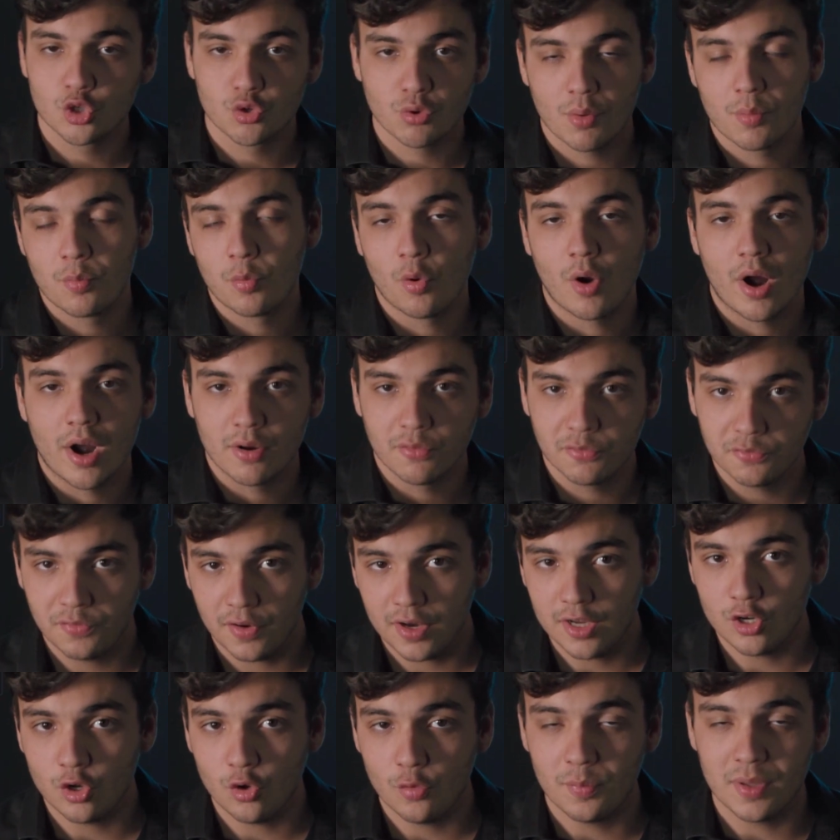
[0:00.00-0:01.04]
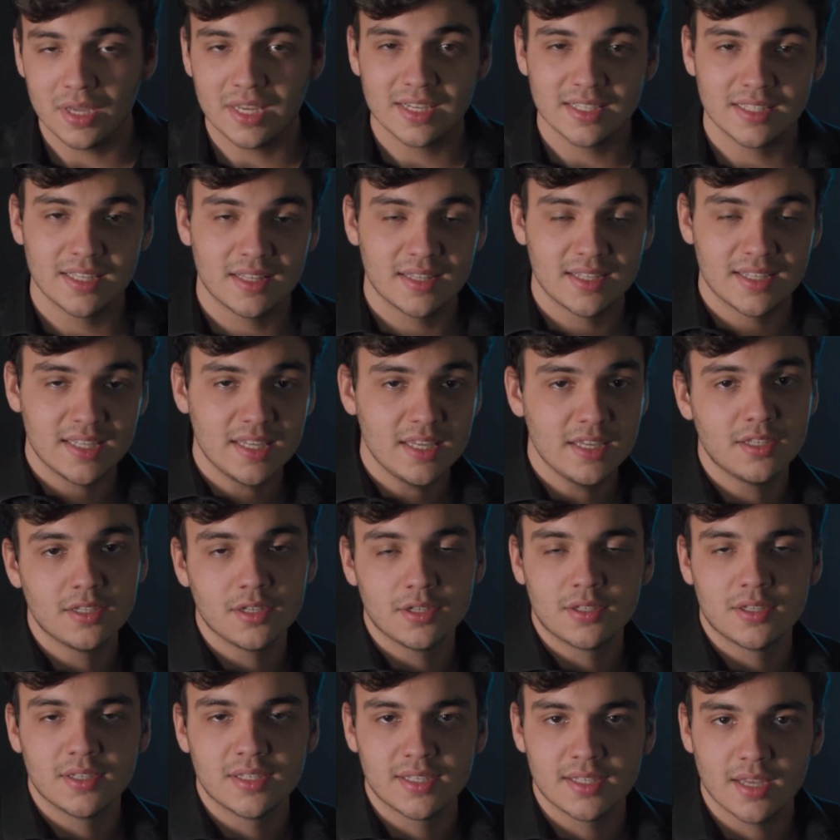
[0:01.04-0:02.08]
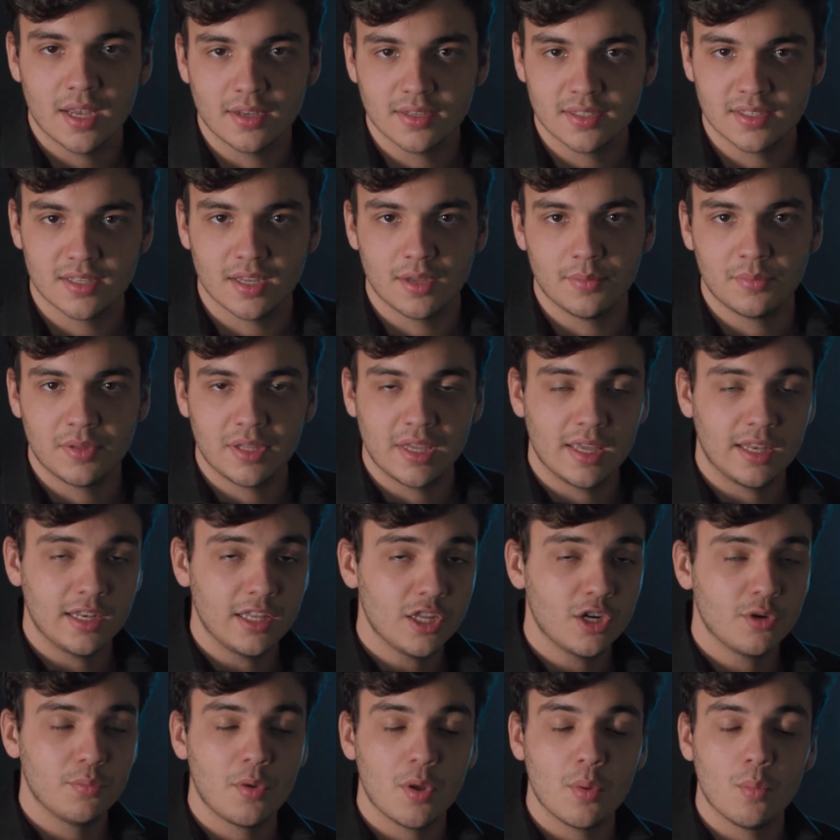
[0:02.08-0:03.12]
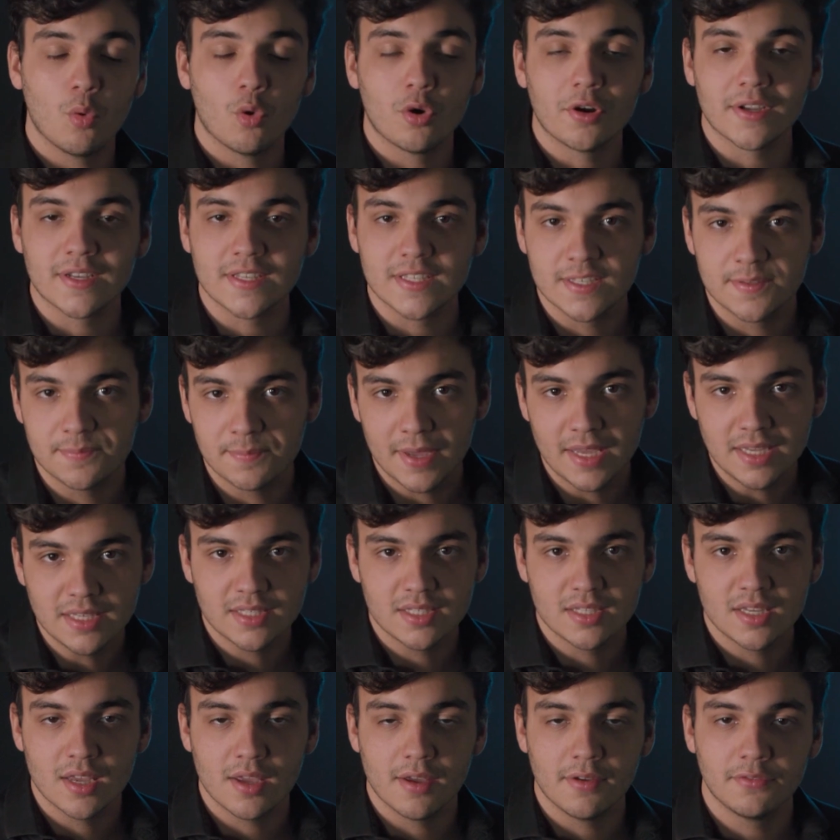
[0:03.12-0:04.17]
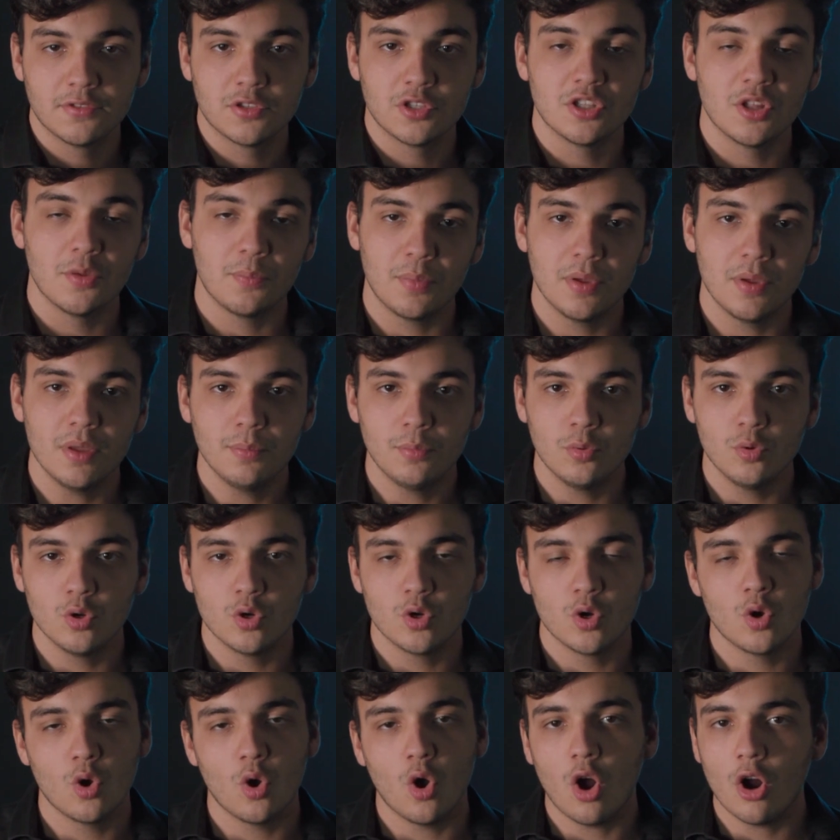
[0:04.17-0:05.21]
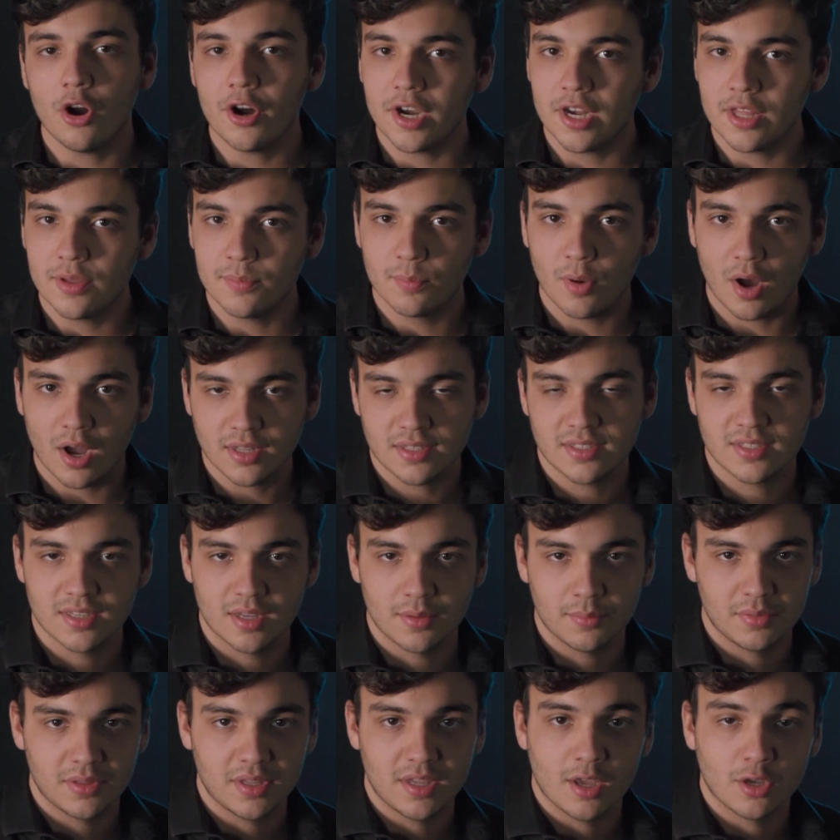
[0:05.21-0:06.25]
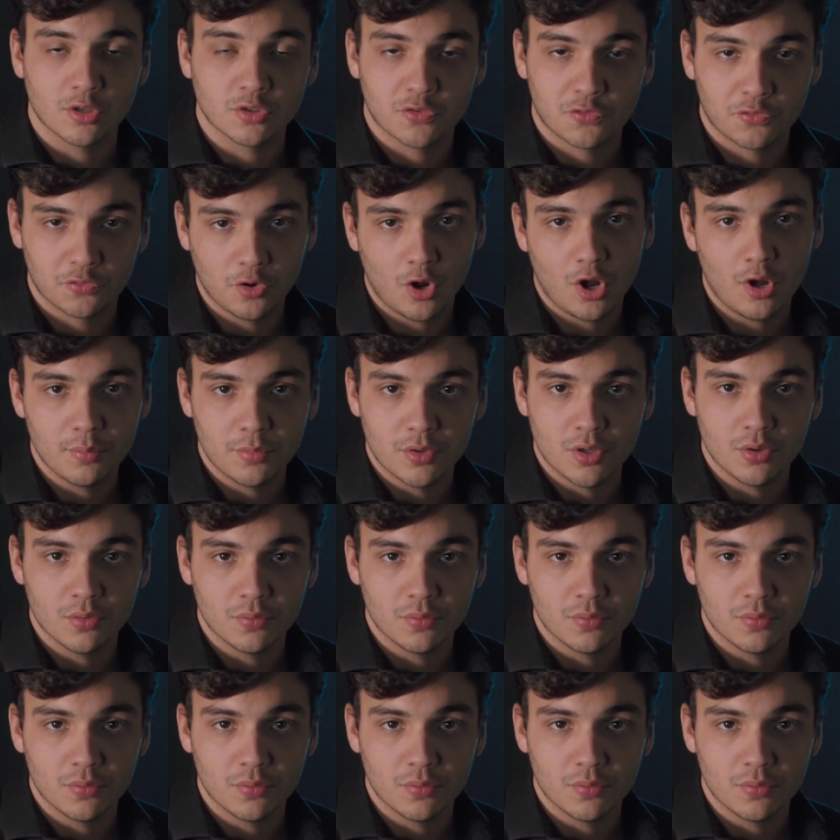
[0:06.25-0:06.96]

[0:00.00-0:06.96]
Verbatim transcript: a tripwire funnel because it's easier to sell something a little bit more expensive to the people who already bought something else from